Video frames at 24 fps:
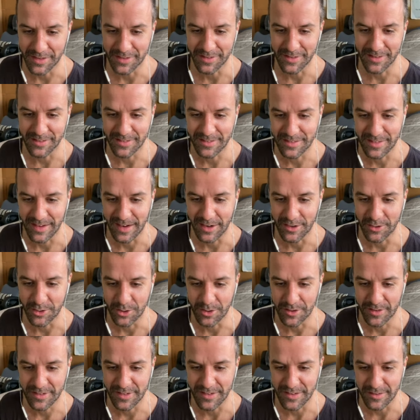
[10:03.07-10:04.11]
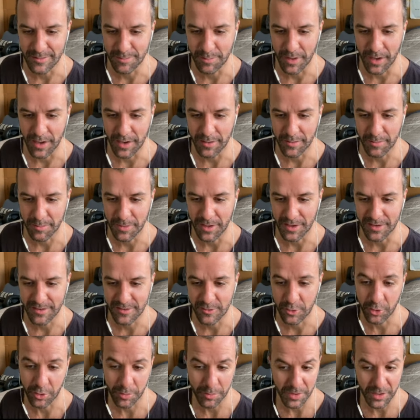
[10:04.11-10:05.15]
this standard 6-bed mixed
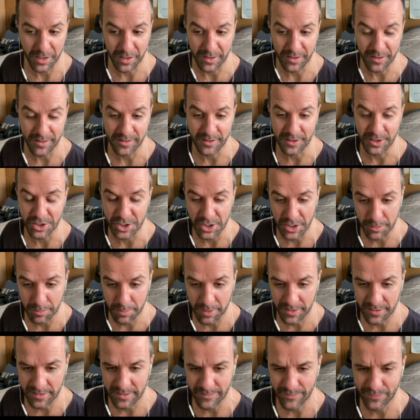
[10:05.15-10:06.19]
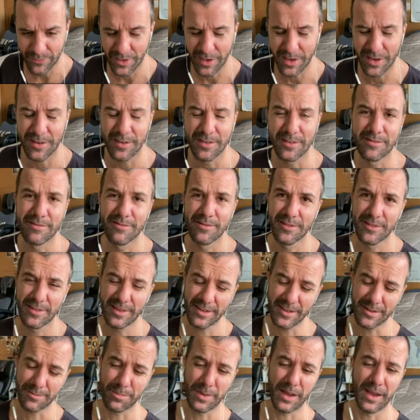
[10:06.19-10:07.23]
dorm because it's the cheapest, and
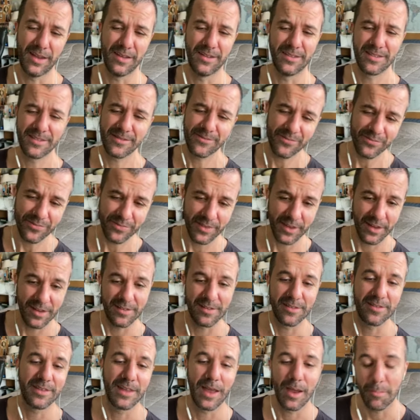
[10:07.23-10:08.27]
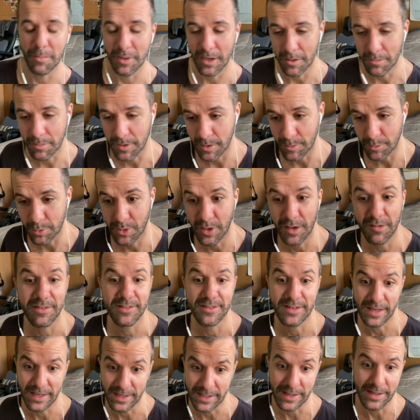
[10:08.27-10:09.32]
6 beds isn't that many people. I've
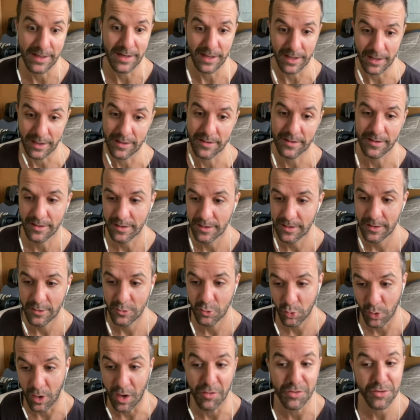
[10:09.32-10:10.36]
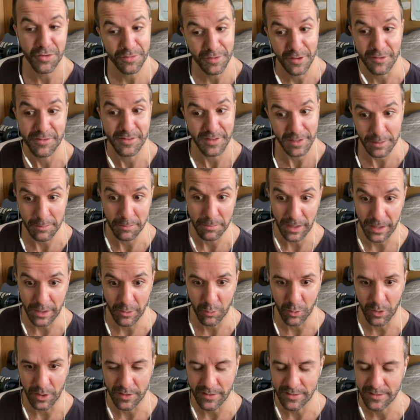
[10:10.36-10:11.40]
stayed in like 12 to 15 bed
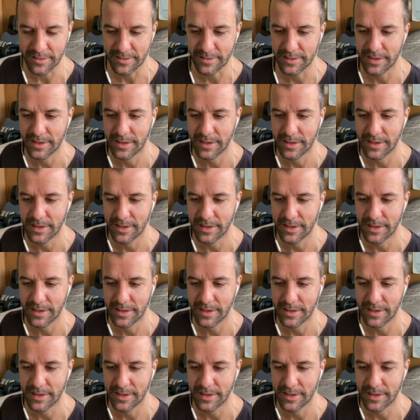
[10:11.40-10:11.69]
ones.